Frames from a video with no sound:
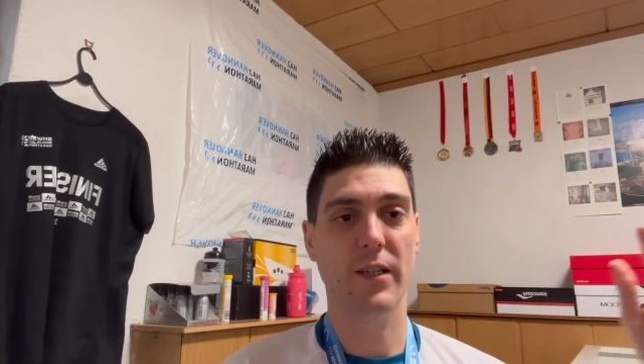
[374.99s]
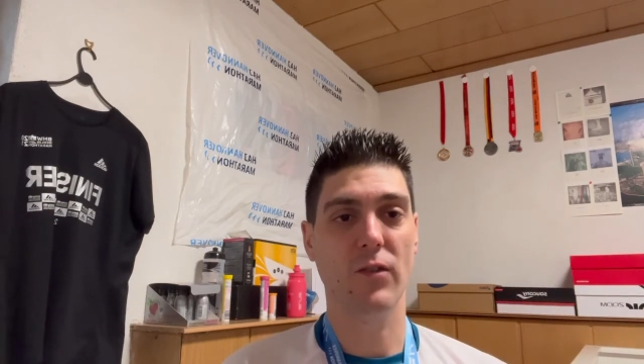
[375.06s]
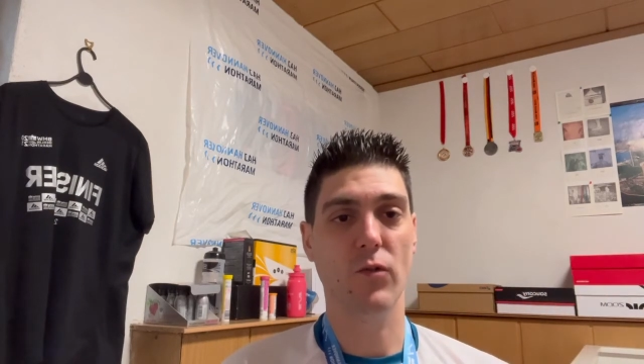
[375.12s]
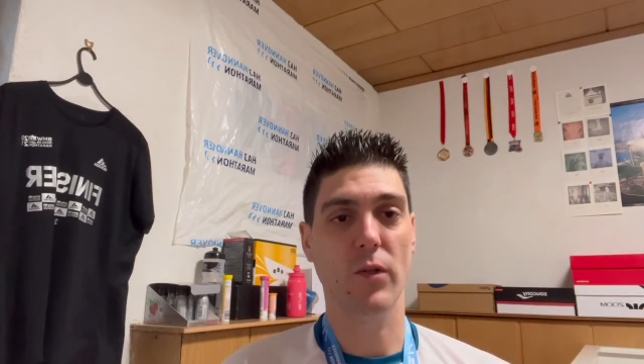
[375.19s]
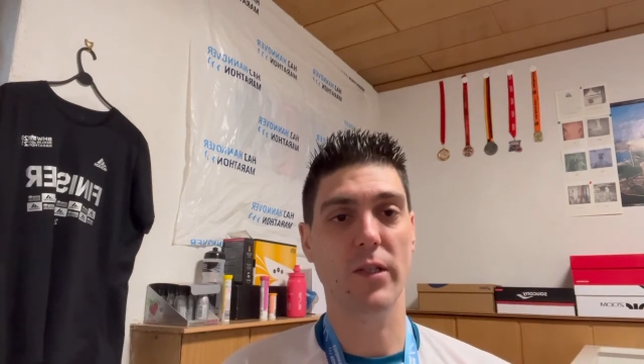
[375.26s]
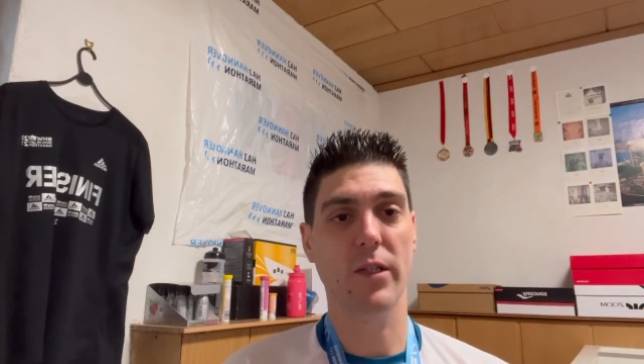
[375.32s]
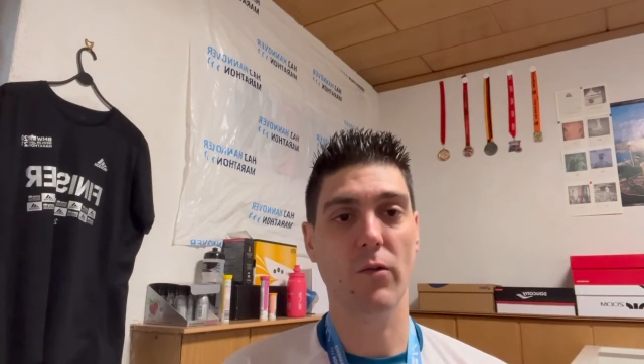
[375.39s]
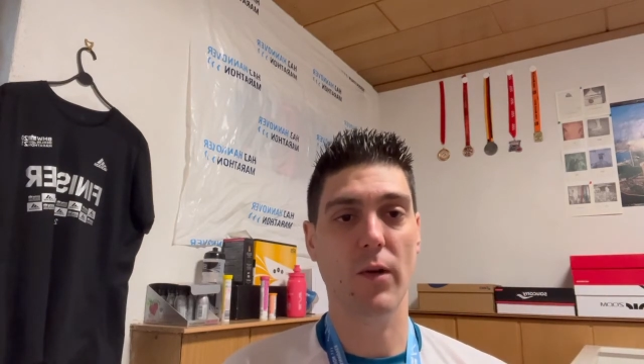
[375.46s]

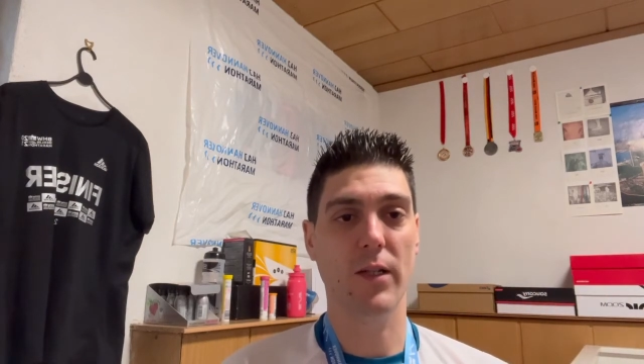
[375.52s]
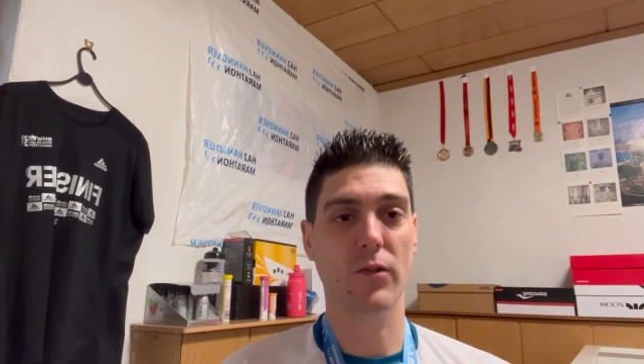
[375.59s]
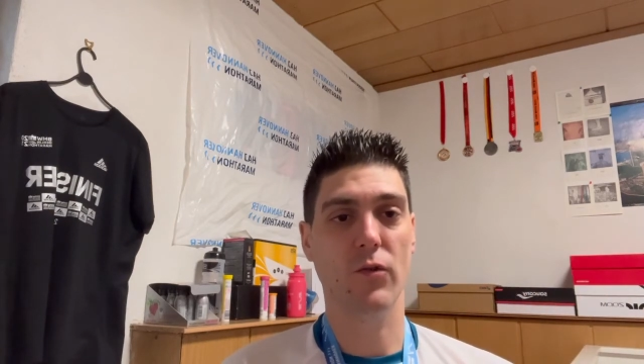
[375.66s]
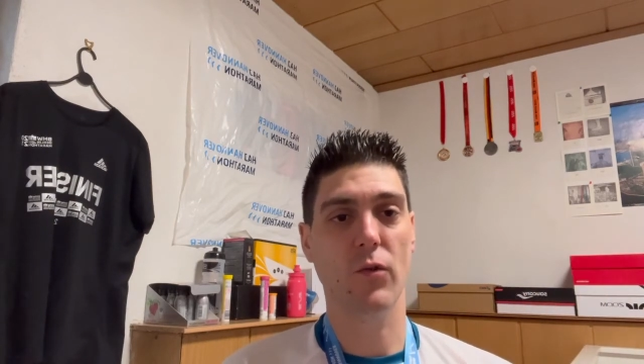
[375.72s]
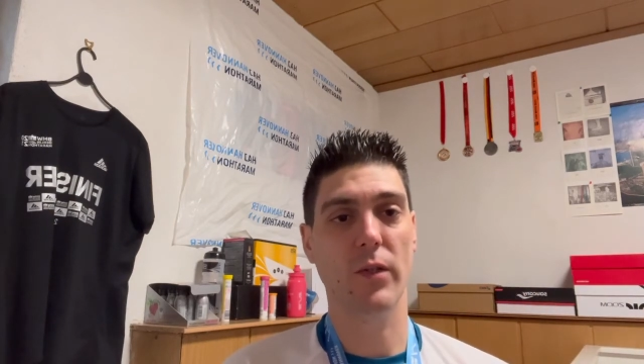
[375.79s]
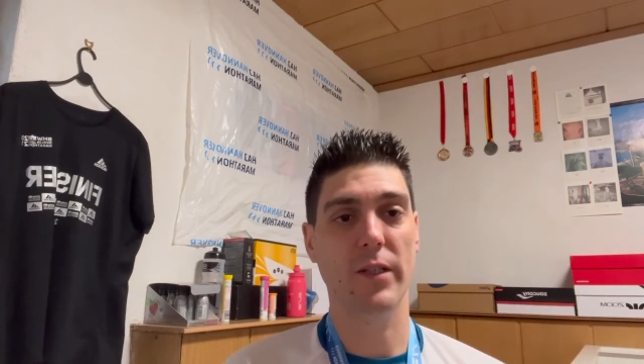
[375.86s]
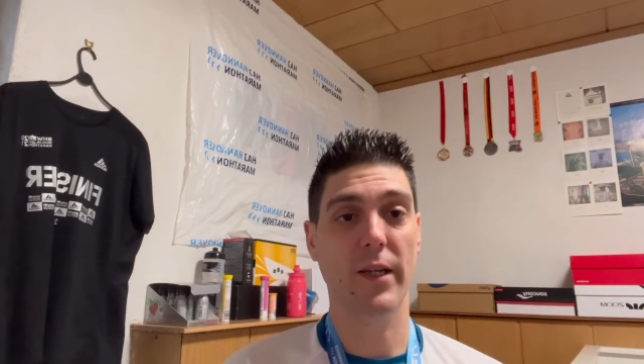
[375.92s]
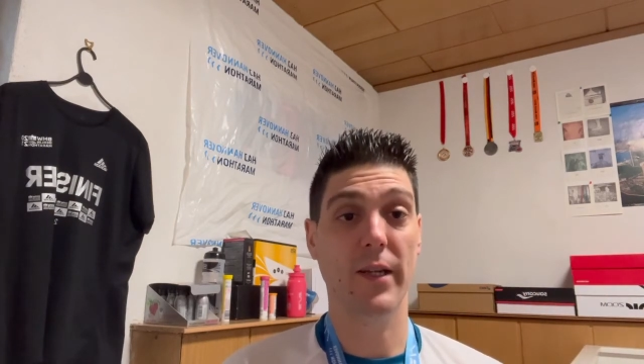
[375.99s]
21,
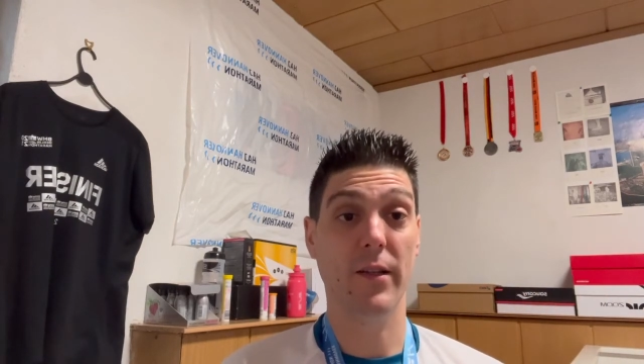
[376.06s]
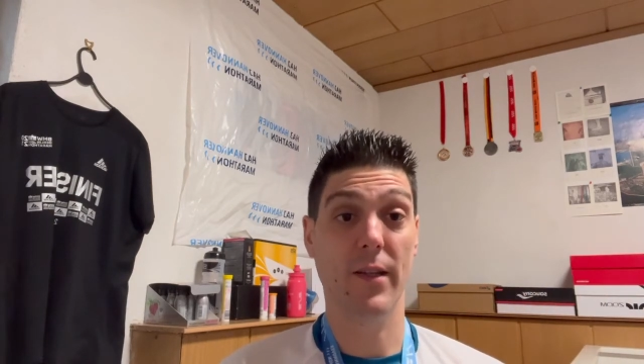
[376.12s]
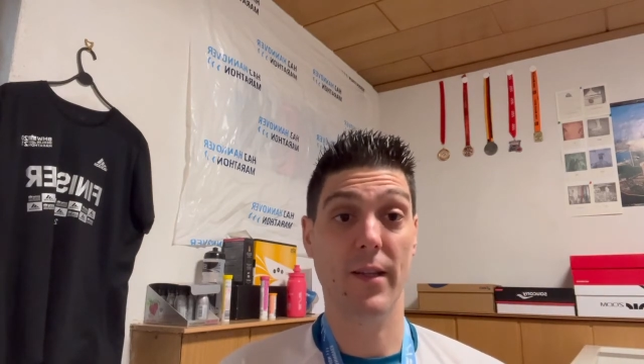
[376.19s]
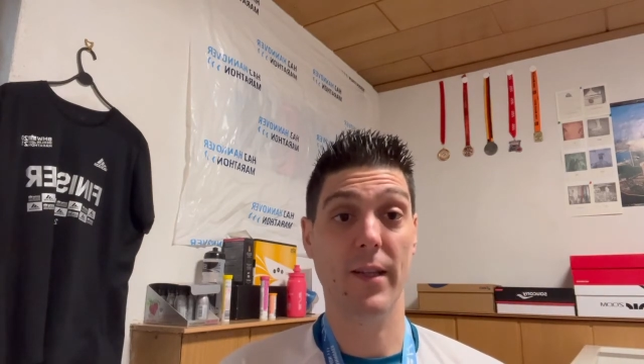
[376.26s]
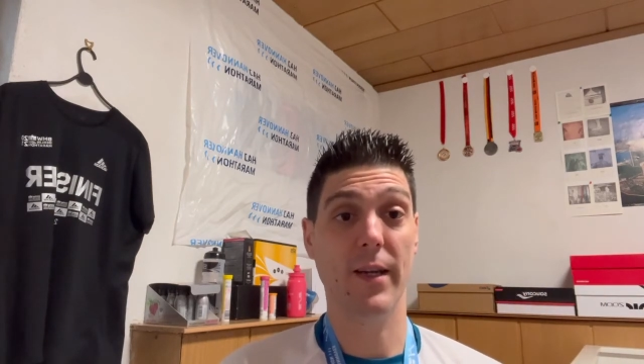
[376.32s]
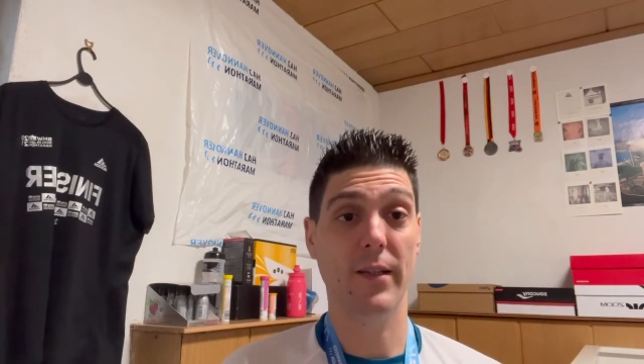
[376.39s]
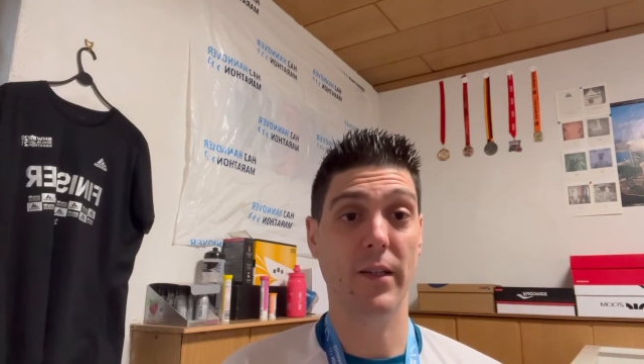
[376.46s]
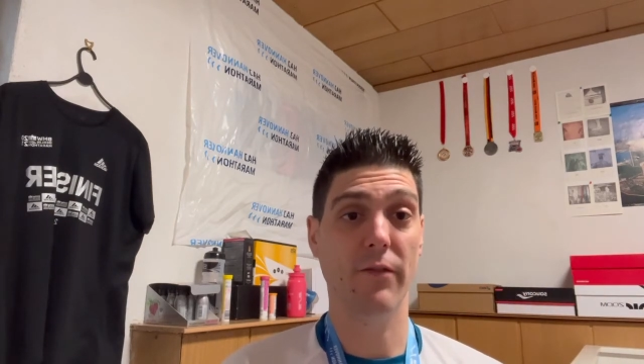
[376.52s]
20,
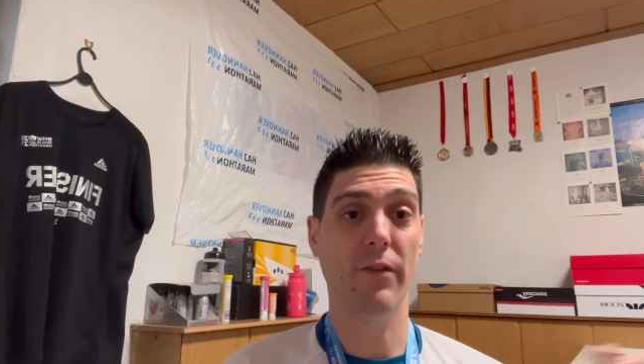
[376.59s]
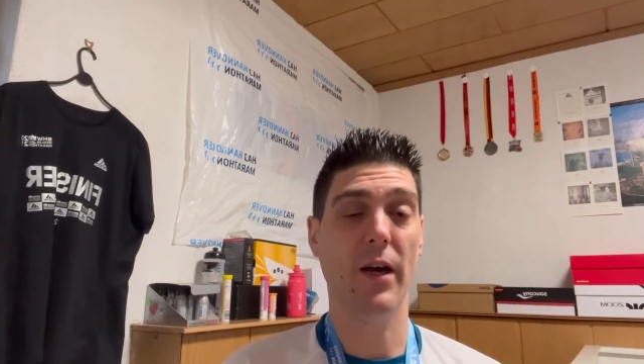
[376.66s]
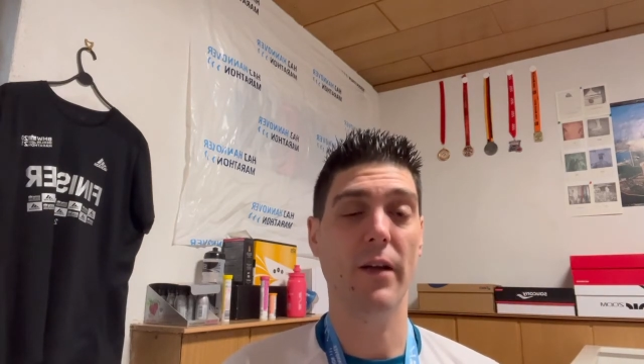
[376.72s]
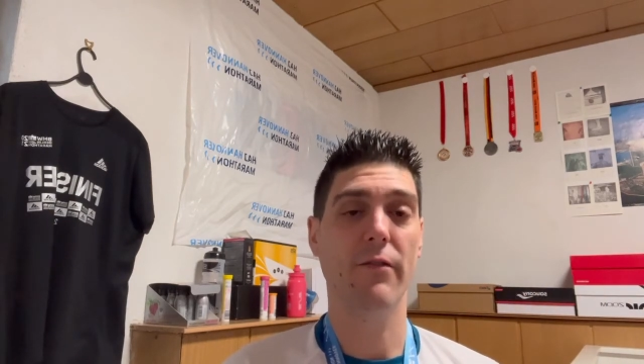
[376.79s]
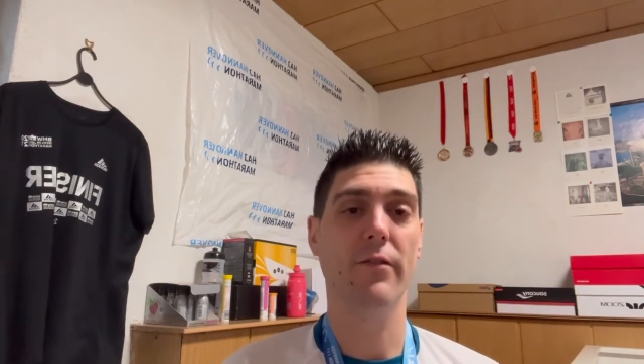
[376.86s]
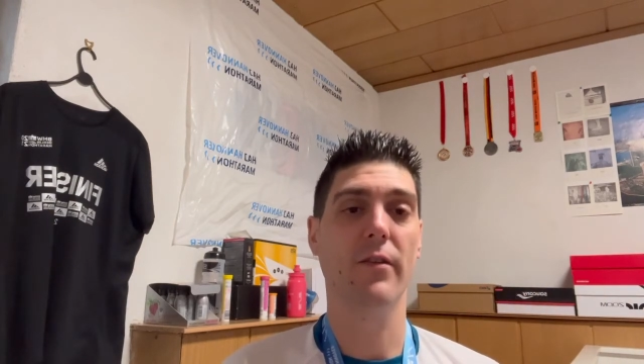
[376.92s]
35,